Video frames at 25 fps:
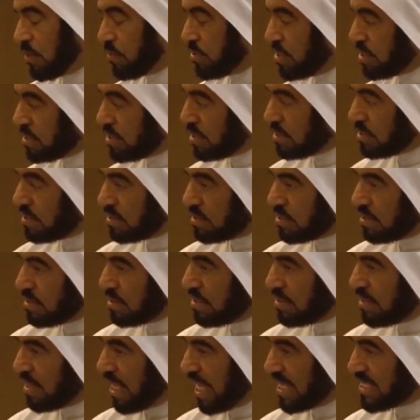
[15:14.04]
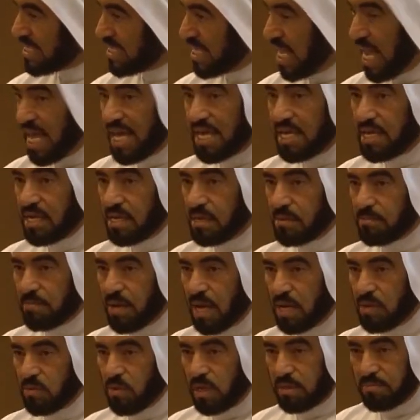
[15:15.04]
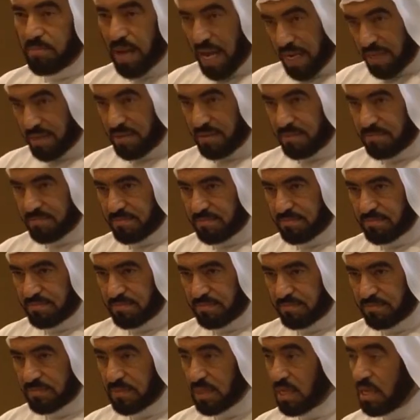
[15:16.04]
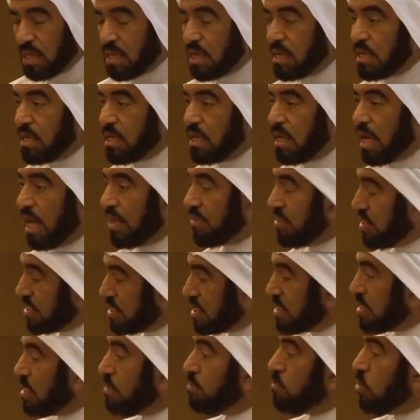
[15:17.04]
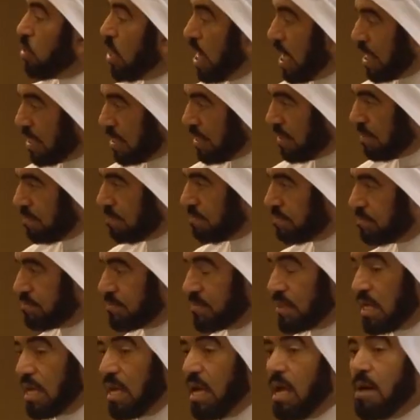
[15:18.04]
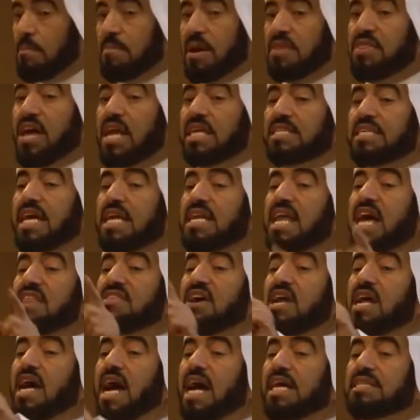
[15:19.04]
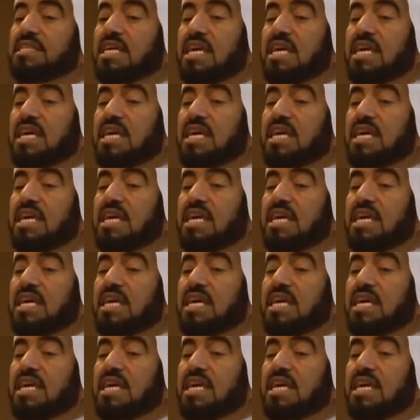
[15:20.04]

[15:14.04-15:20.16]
Now, this is a saying by one man. And this is in Bukhari. But there is another